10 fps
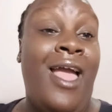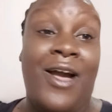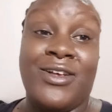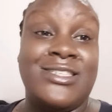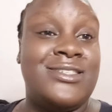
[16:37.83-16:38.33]

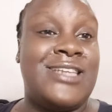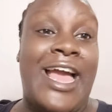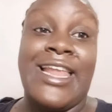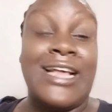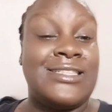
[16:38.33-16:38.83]
I was just
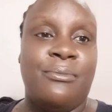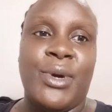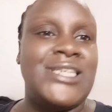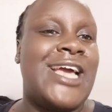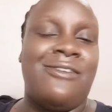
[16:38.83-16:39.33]
tired. At some
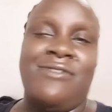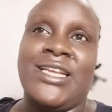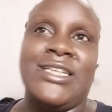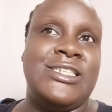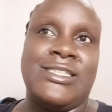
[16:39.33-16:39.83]
point, I
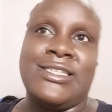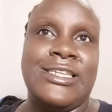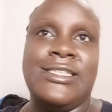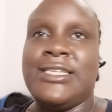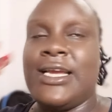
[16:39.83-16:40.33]
even just
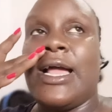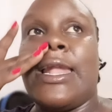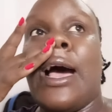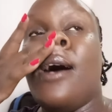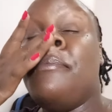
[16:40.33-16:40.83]
did take a
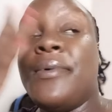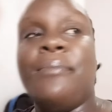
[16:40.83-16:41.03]
nap,